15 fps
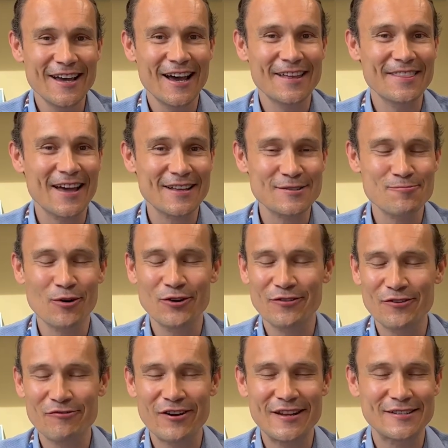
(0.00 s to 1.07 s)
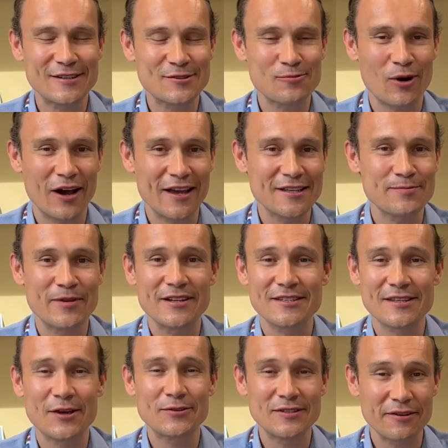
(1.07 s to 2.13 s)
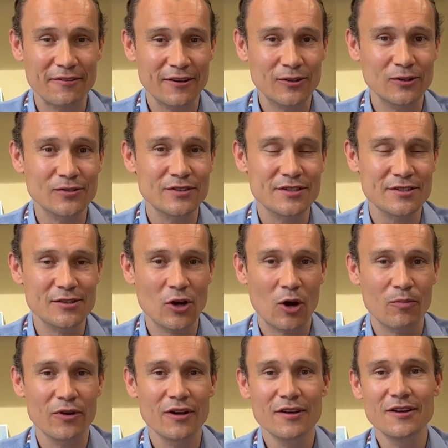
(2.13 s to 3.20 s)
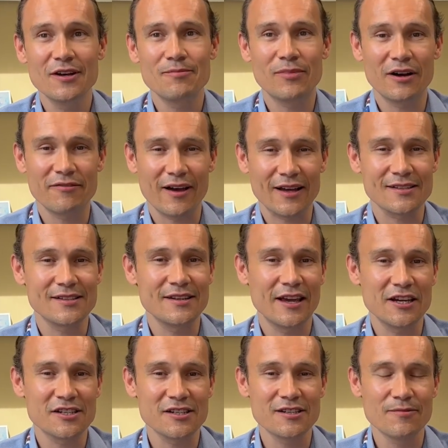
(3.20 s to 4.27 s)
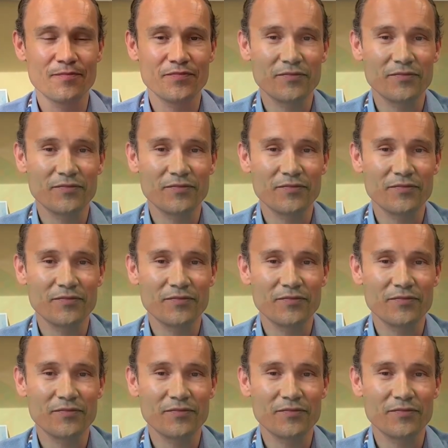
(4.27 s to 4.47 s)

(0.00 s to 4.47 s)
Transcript: and that's one of the reasons why it's been so difficult to stop by vaccination.